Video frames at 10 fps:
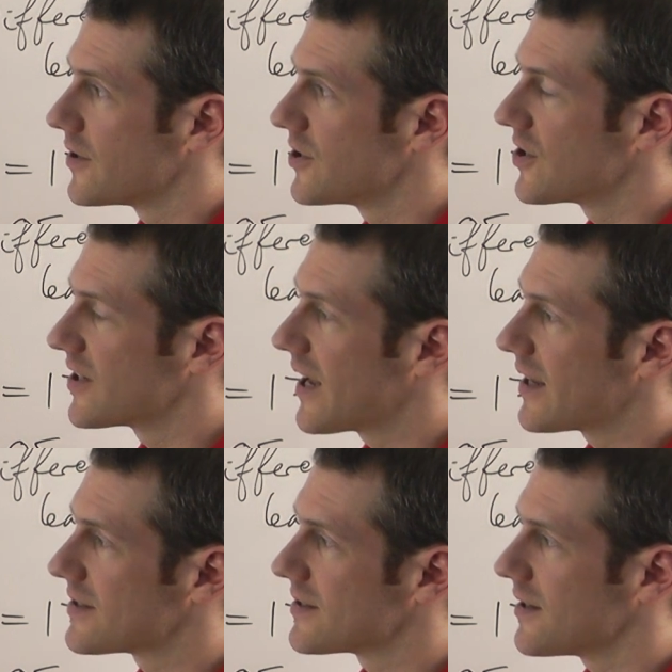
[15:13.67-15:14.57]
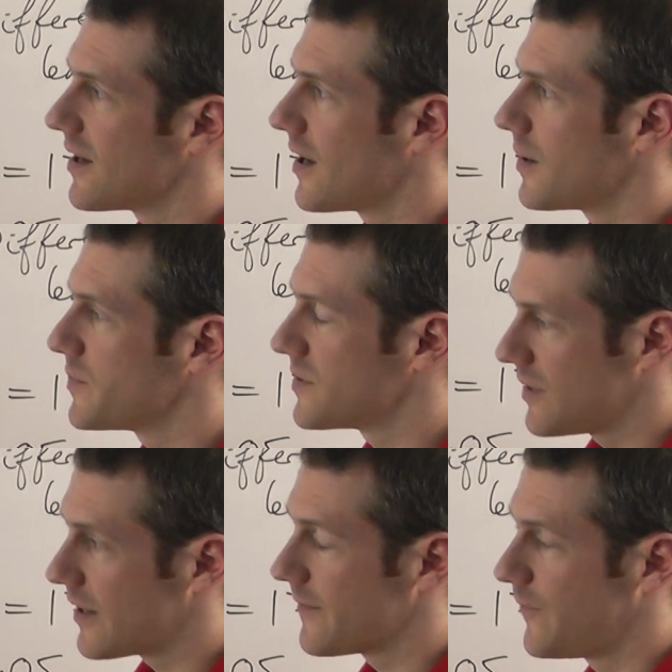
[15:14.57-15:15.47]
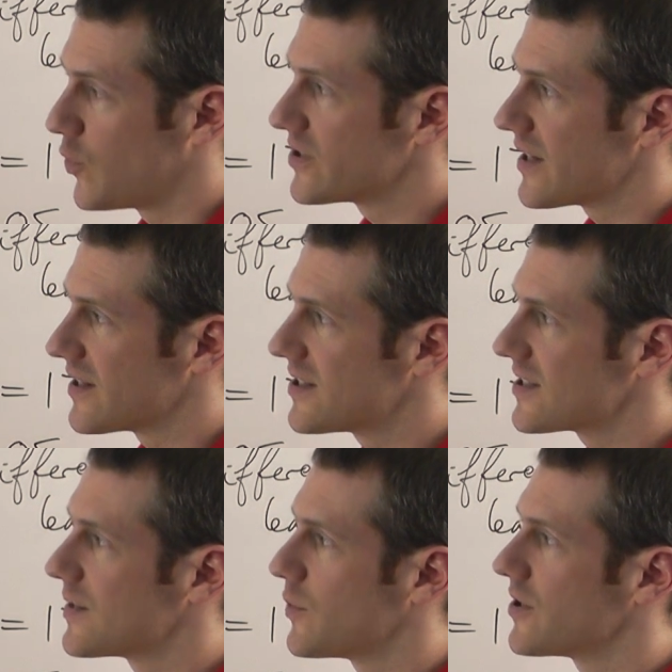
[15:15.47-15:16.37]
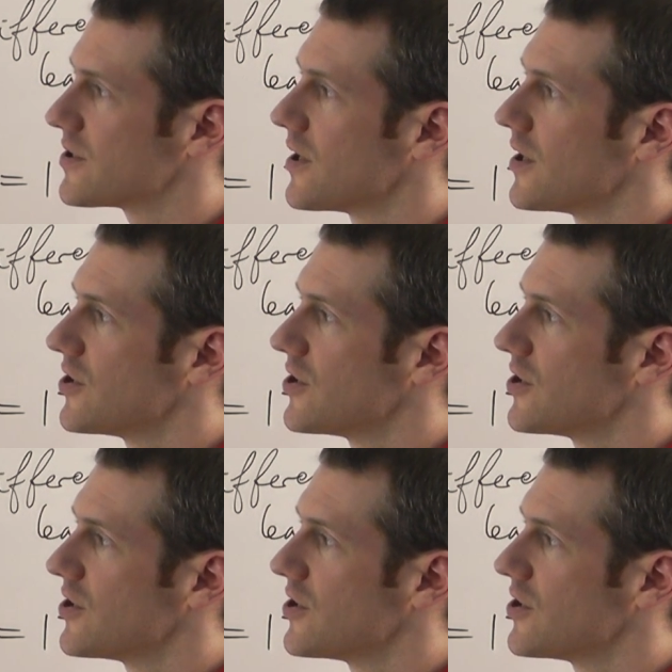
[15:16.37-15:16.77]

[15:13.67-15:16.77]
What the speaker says: you're going to get, like the 40 and the 60 ones,